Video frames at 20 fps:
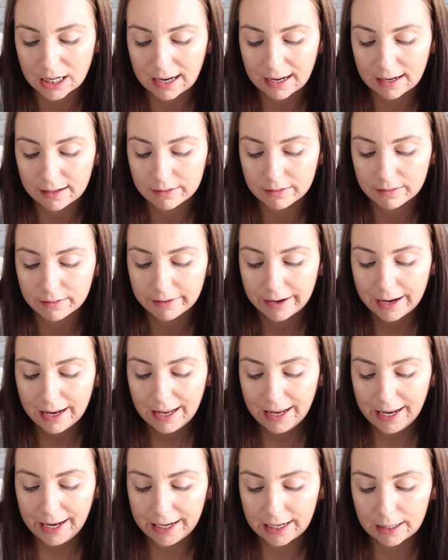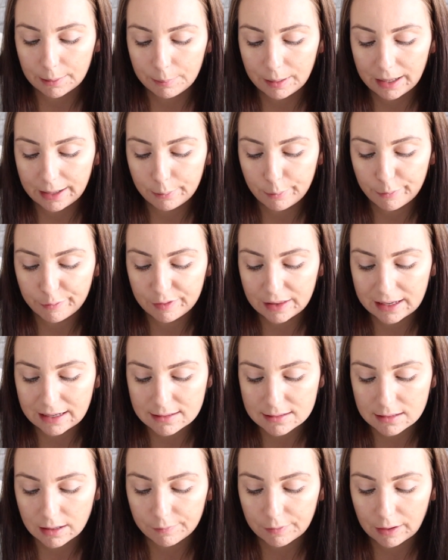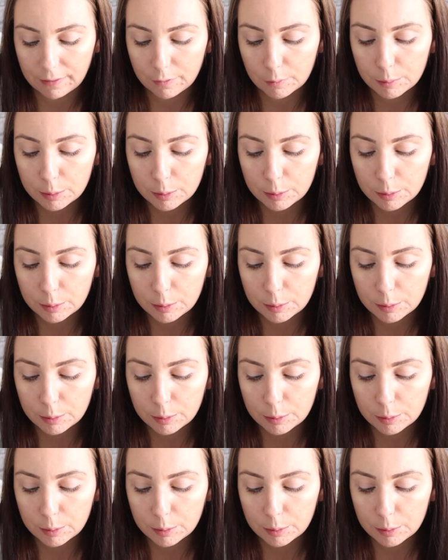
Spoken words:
and he can play with these like around